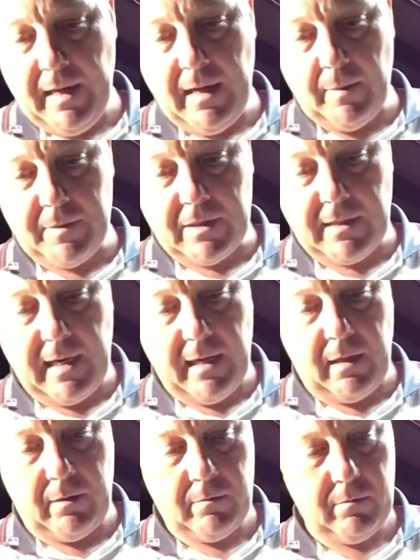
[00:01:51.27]
up just
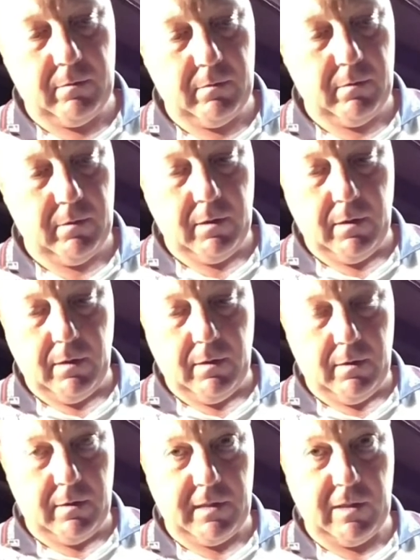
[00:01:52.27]
getting
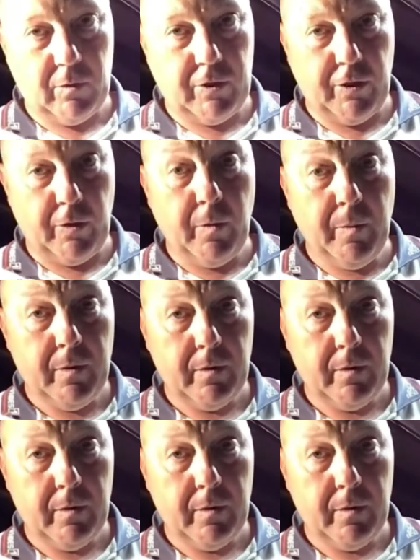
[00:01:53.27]
steel tube